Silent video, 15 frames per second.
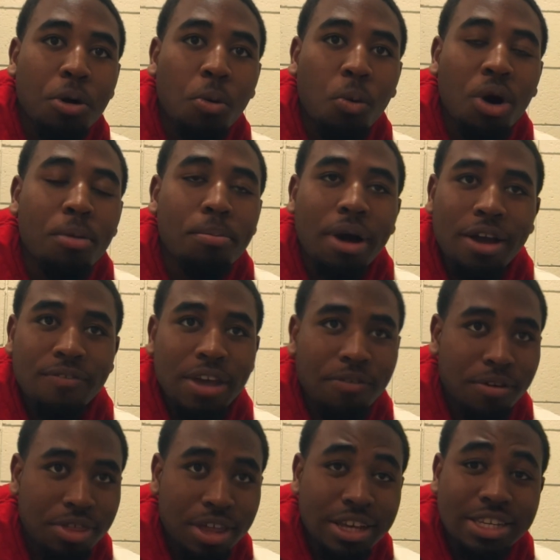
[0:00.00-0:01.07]
one of my
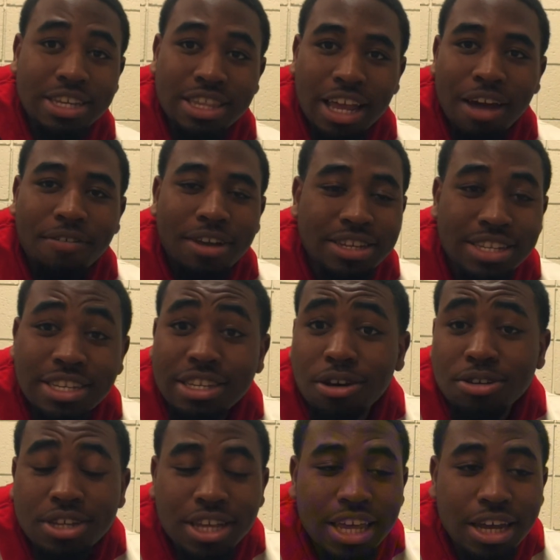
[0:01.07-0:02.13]
favorite things in life since I
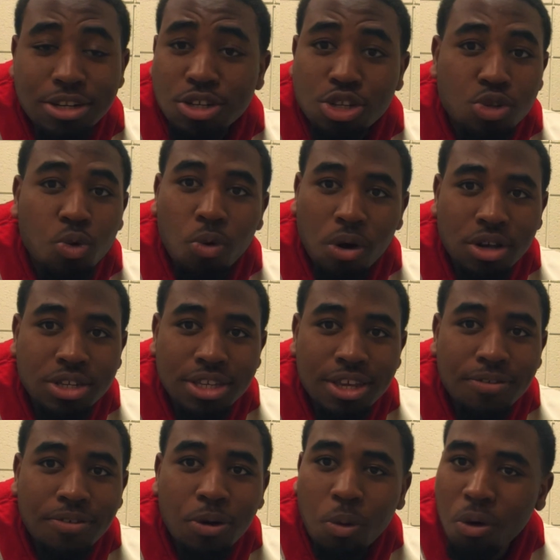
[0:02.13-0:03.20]
was a kid is just to watch
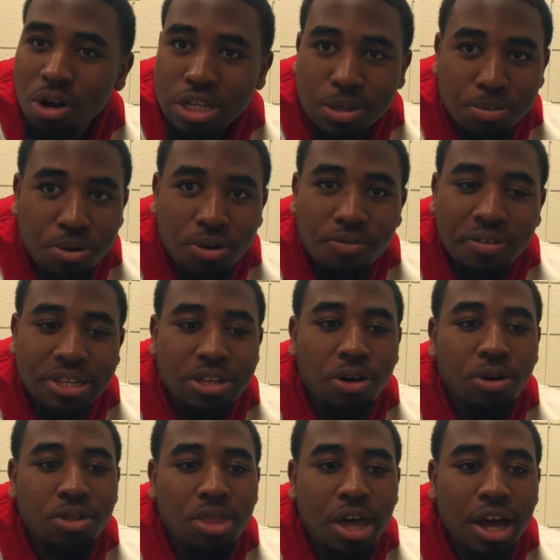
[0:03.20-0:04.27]
TV, watch movies, and
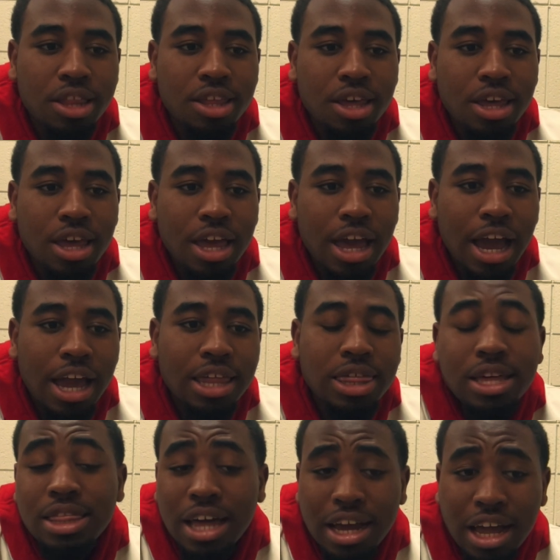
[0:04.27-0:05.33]
all that. I
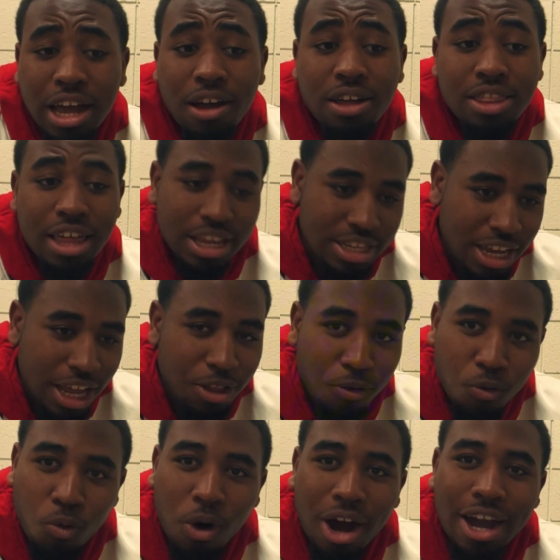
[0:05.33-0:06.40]
think that's kind
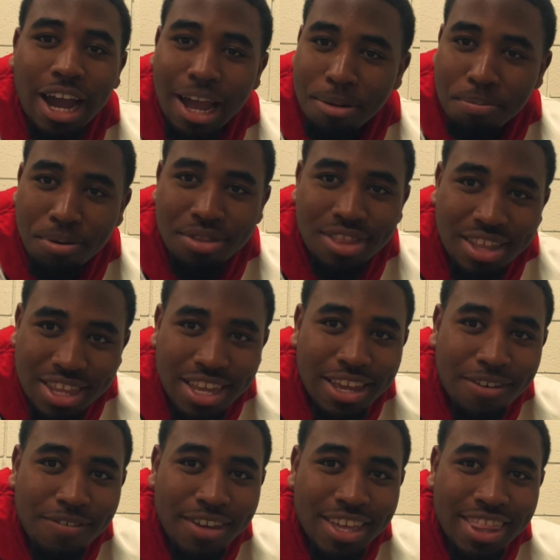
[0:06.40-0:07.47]
of why I put the
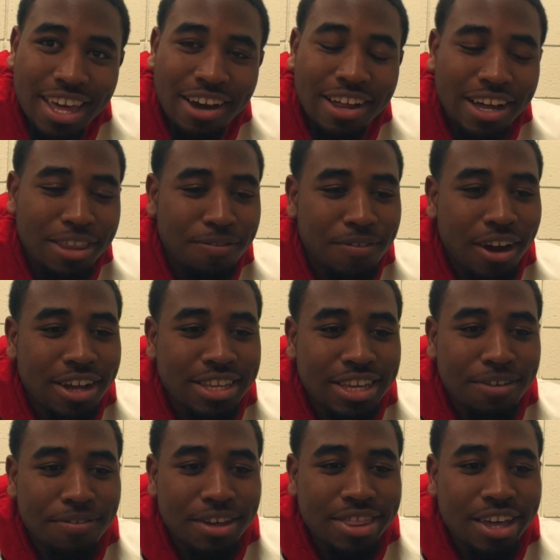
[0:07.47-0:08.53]
TV there, like the Fire
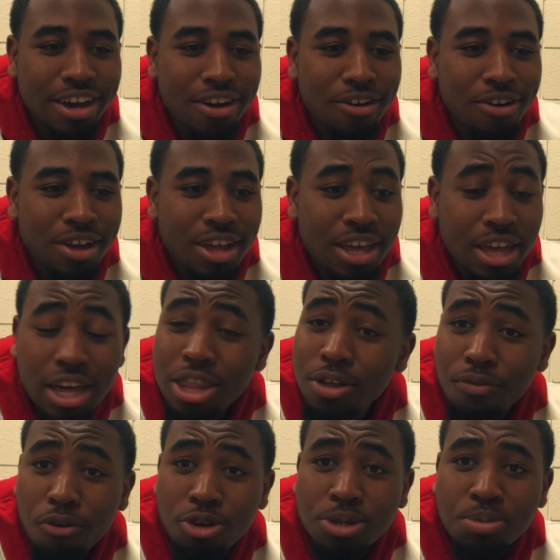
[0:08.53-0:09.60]
TV there in the
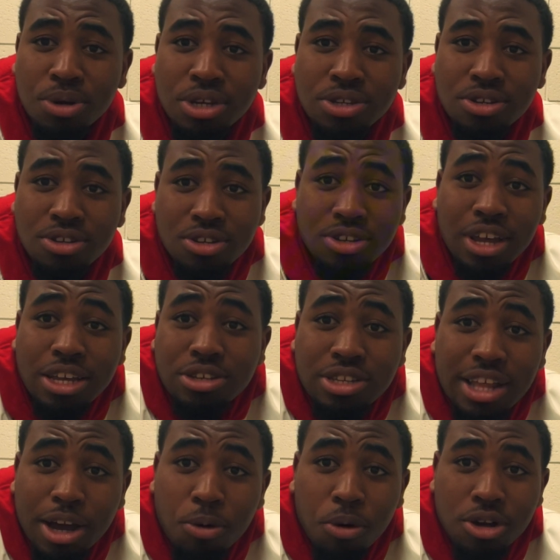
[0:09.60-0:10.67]
first place, because I just
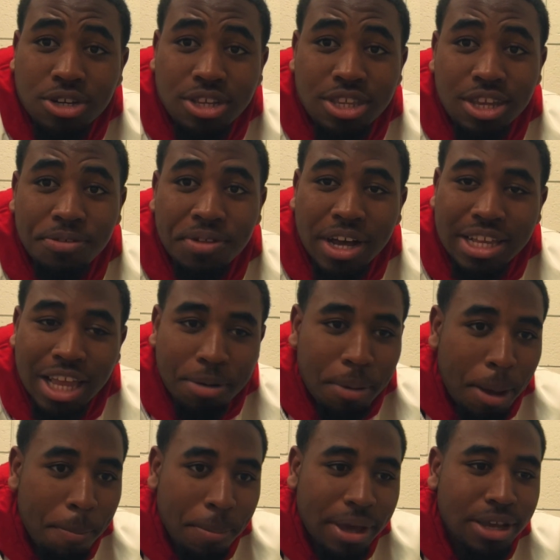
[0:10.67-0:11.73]
like watching TV. That's like my
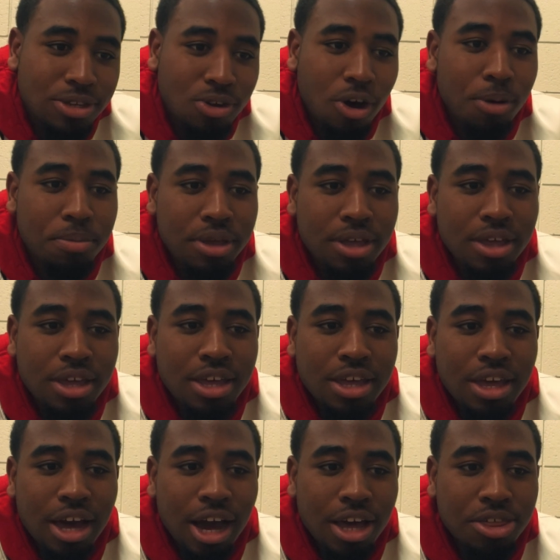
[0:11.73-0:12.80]
biggest hobby,
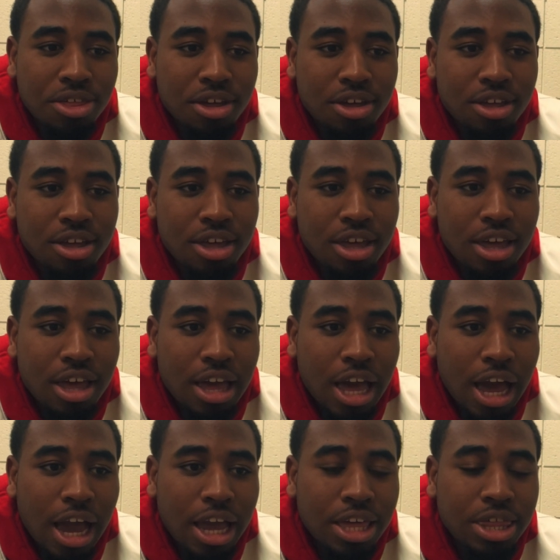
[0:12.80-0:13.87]
I think.
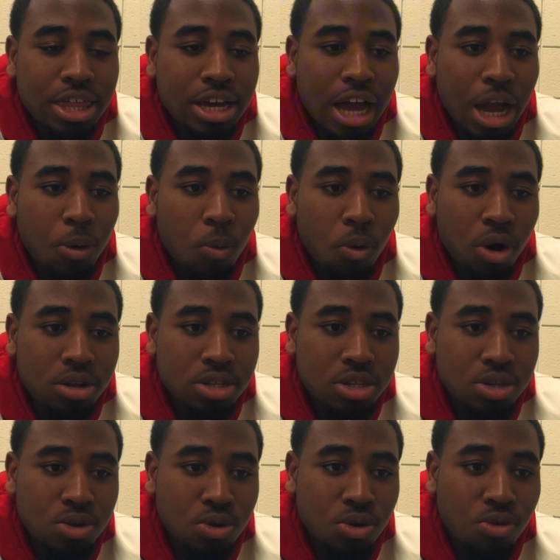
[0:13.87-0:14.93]
I think I want
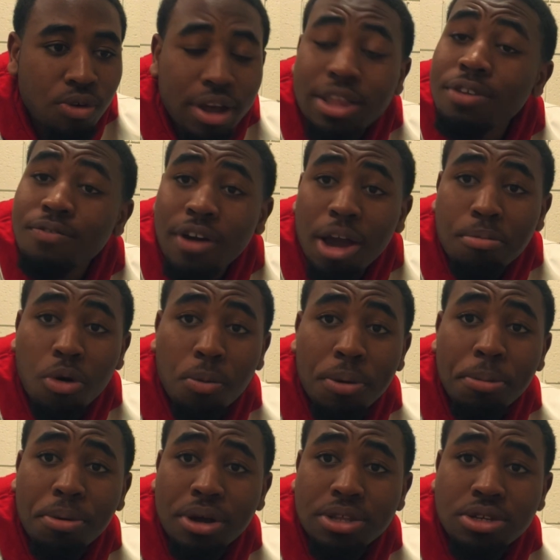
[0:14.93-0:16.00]
to create an environment where
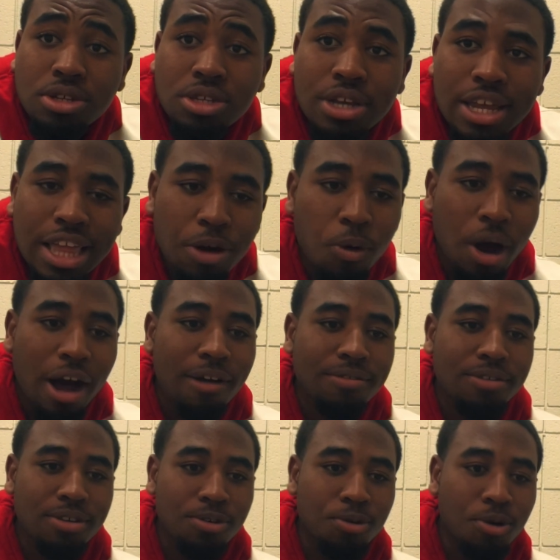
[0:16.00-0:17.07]
people can just like, you don't have
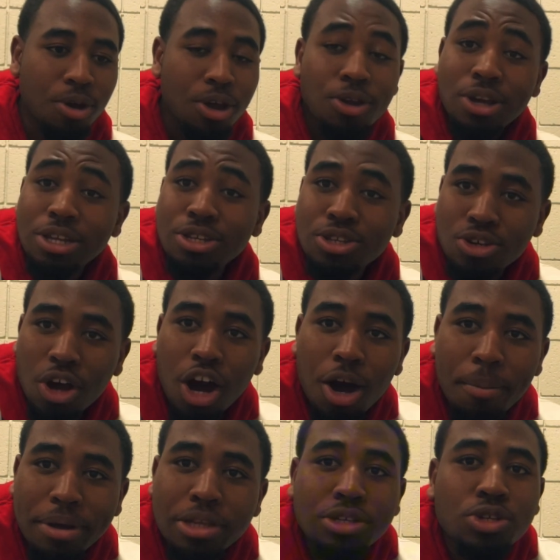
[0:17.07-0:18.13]
to, you can just
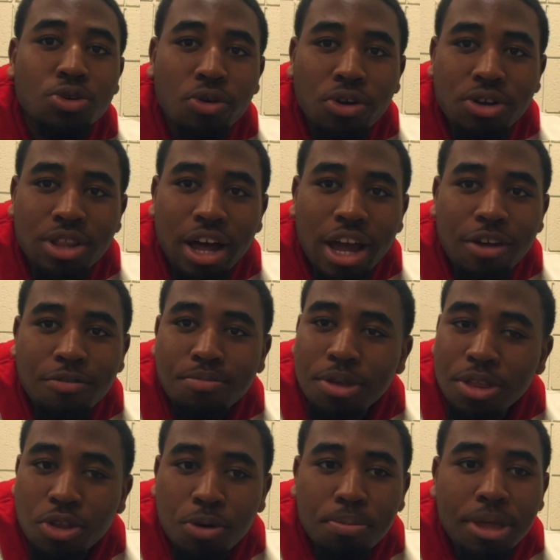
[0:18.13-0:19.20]
come and enjoy your life, meet
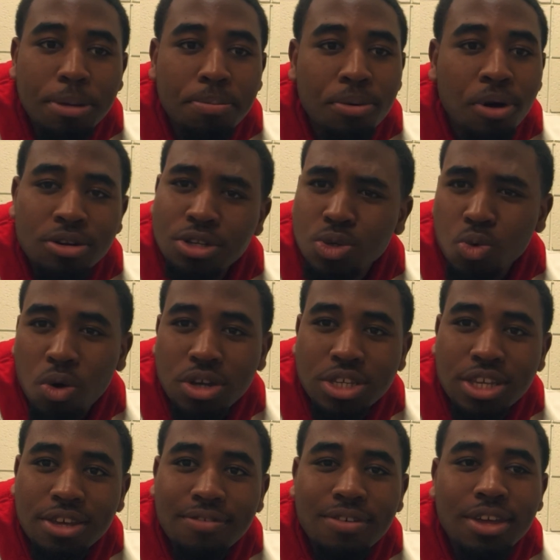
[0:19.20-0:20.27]
new people, and just watch
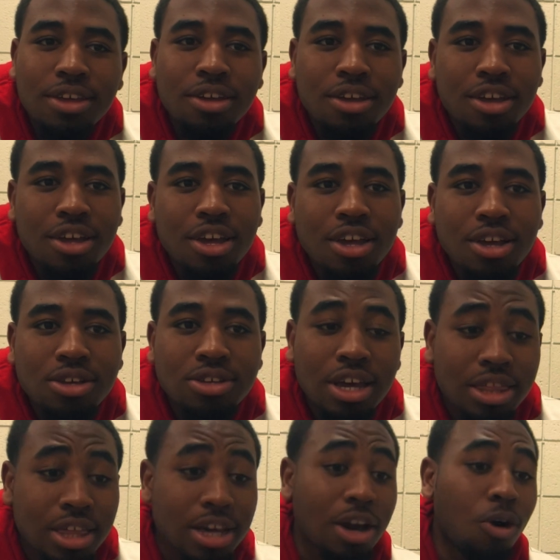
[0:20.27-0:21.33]
TV. So I
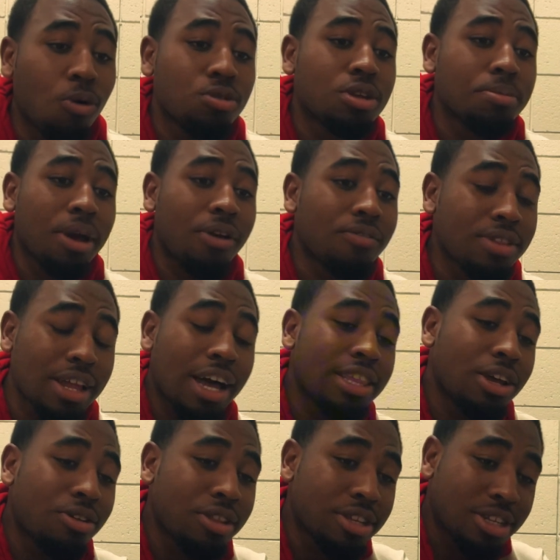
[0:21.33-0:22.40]
think ultimately I've landed
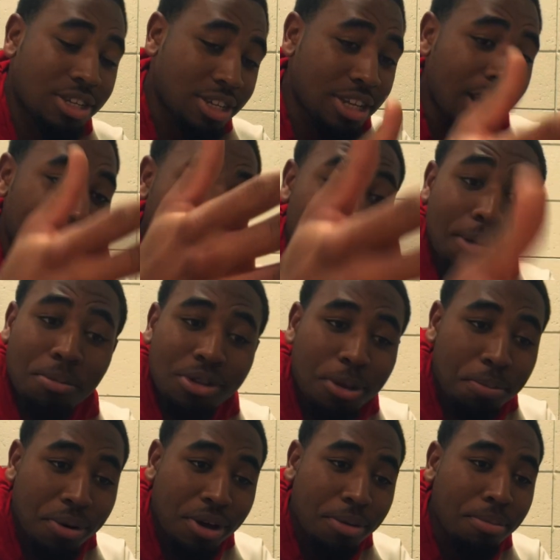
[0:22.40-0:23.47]
on the decision. I am going
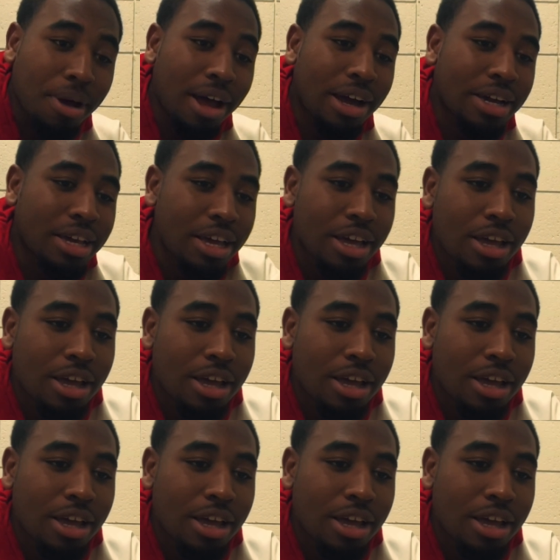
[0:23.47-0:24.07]
to put it back.